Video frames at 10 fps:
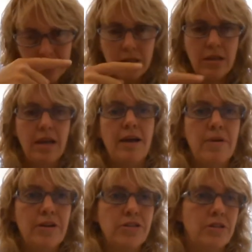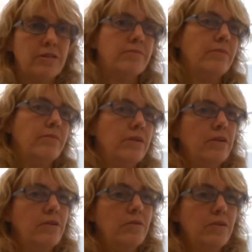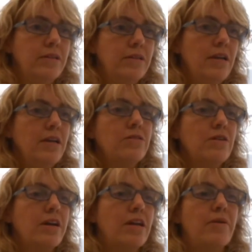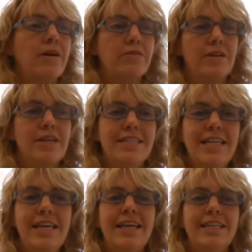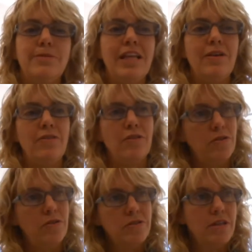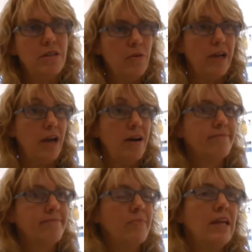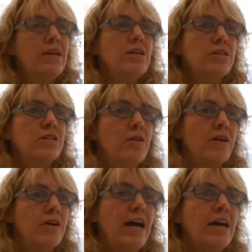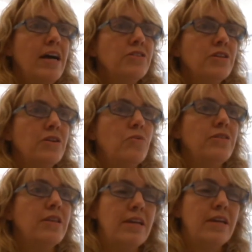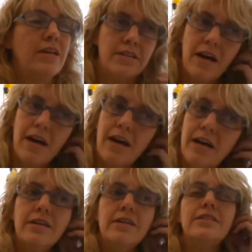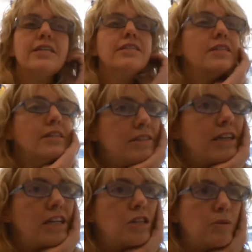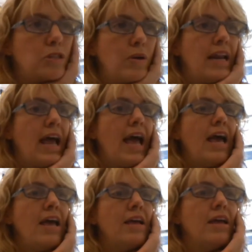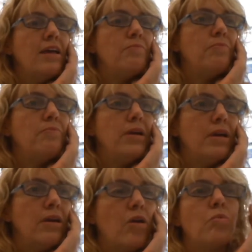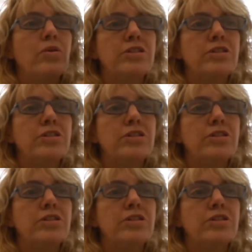and measure. What the heck are you talking about? Seeing is believing, folks. Here we go. So if I ask you what the distance is between A and B, or what you